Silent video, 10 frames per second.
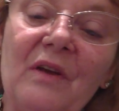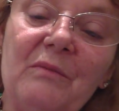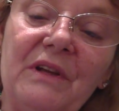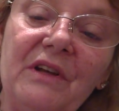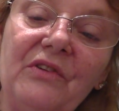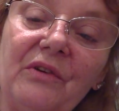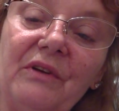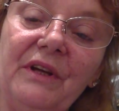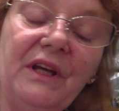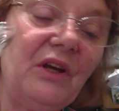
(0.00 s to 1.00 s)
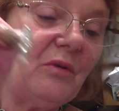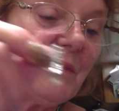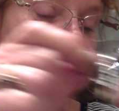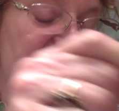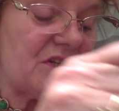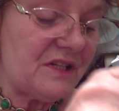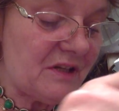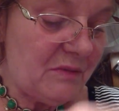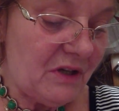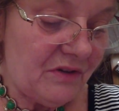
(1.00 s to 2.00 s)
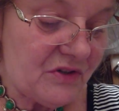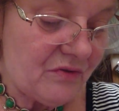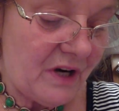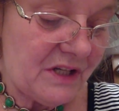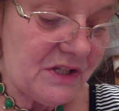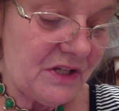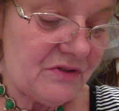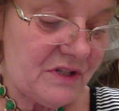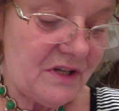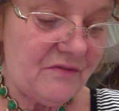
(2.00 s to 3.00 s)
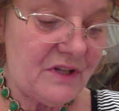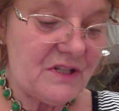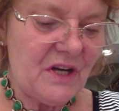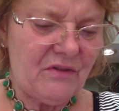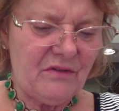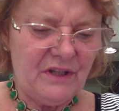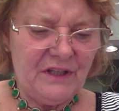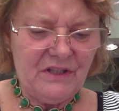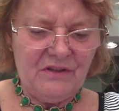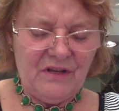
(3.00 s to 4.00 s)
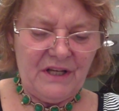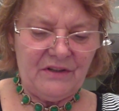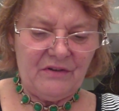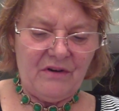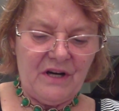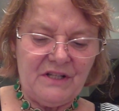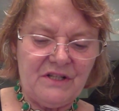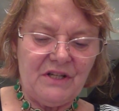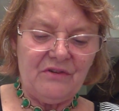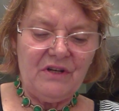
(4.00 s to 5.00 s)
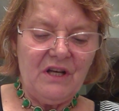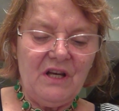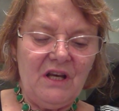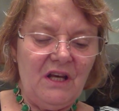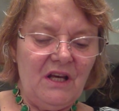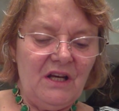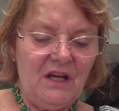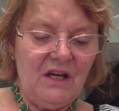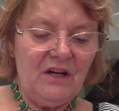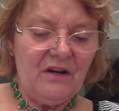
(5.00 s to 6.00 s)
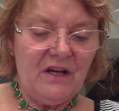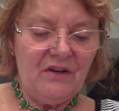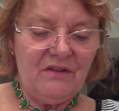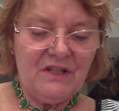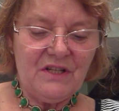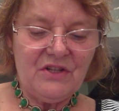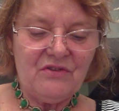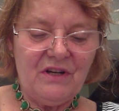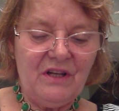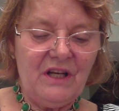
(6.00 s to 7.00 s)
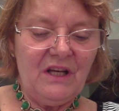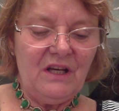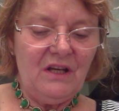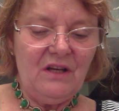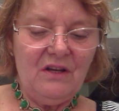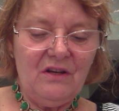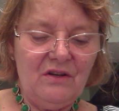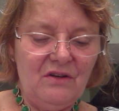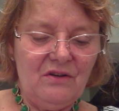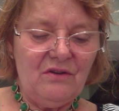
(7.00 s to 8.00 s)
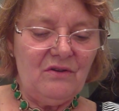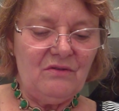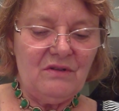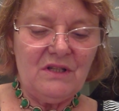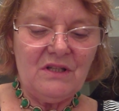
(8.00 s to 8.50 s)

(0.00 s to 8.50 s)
But these are really cute. I'm glad she sent me all this rhinestone stuff, because I really do like the rhinestone. And here, oh, this is really cute.